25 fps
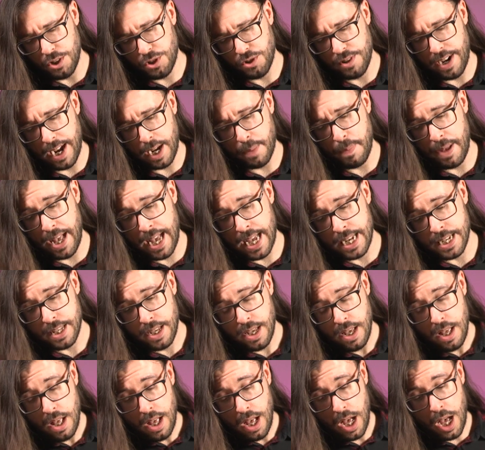trackpad.
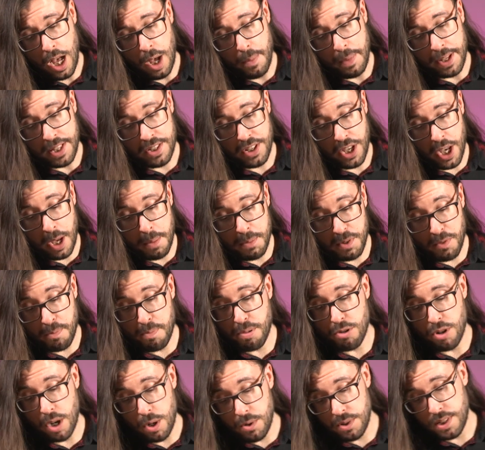In terms of
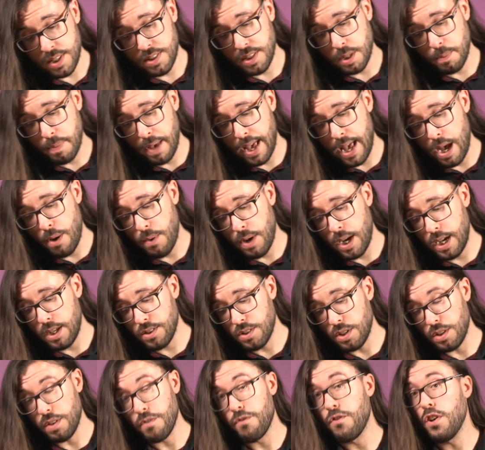processing power,
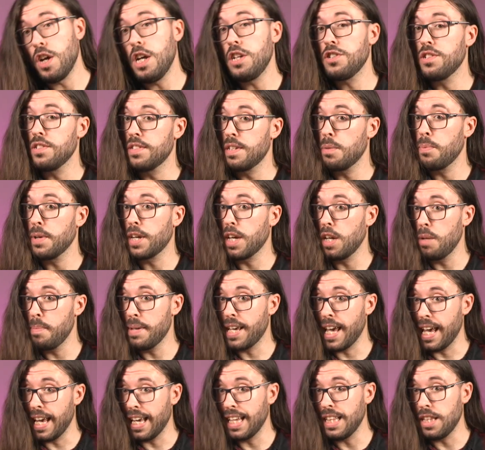so the versions that we're going to be
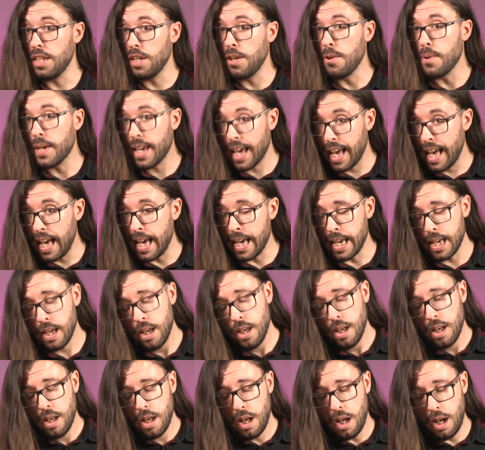getting in the UK
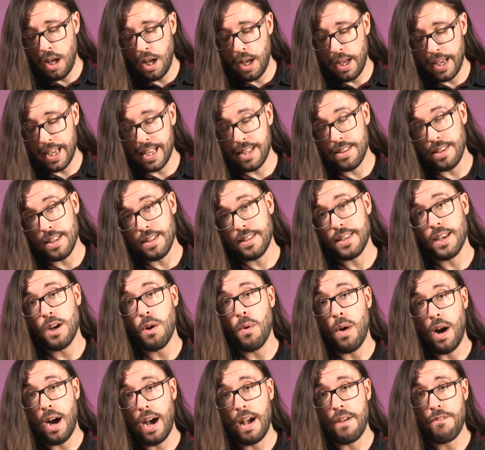is
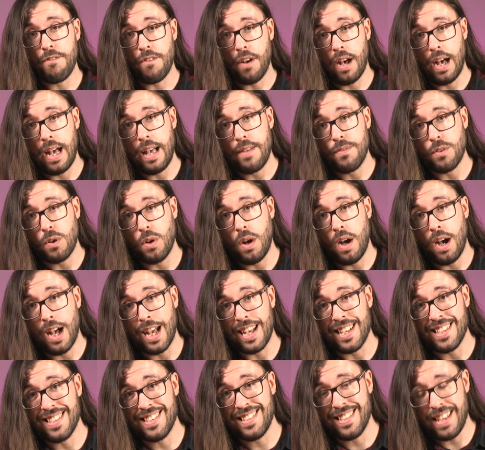Intel i5 or
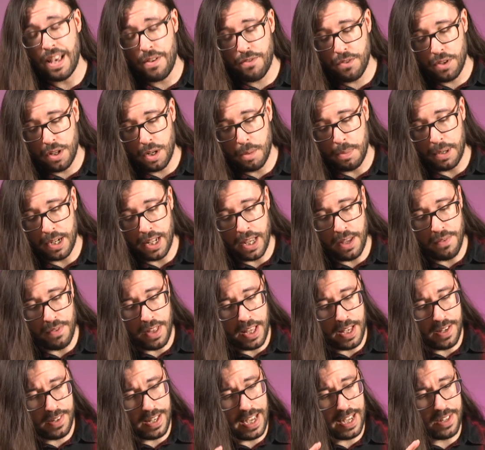i7. I believe
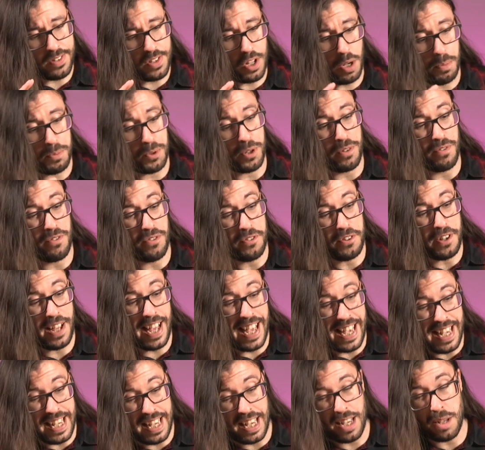this has the option for
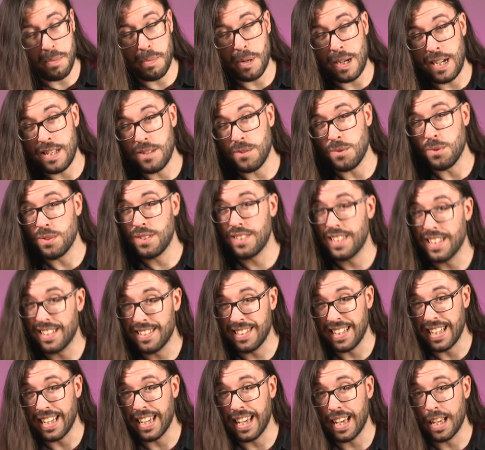8 gigabytes or
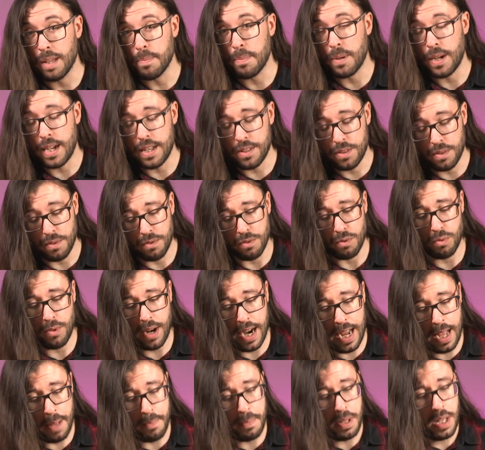16 gigabytes of
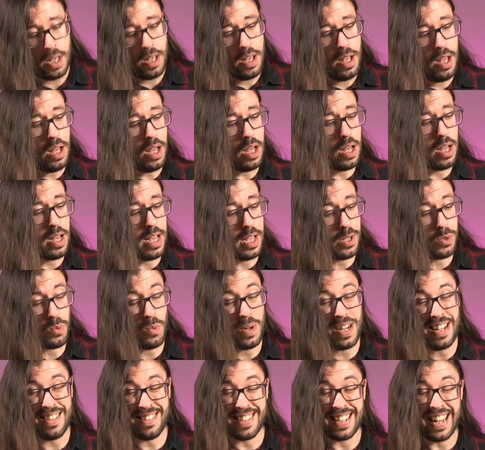RAM, as
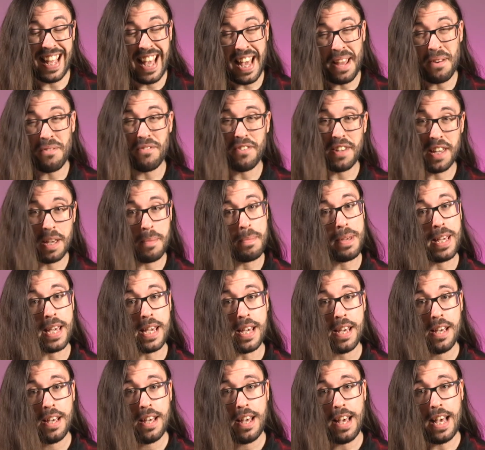well as an NVMe
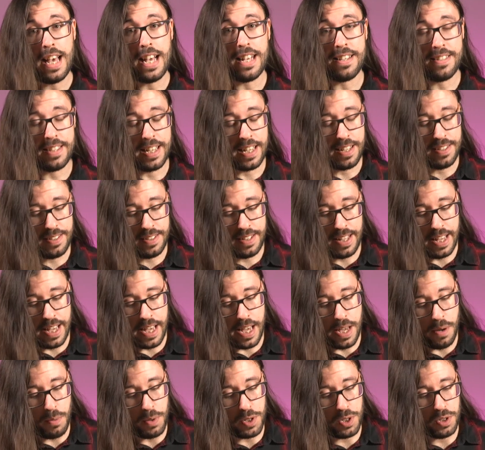
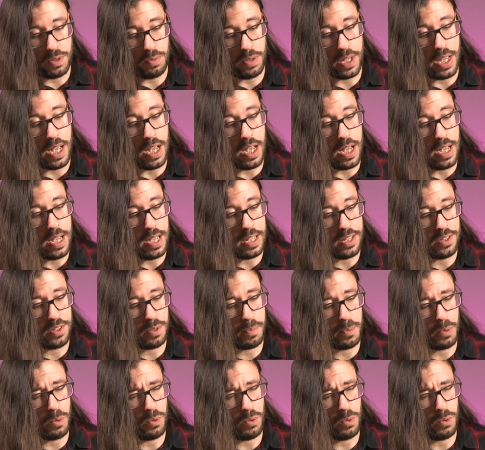SSD, which has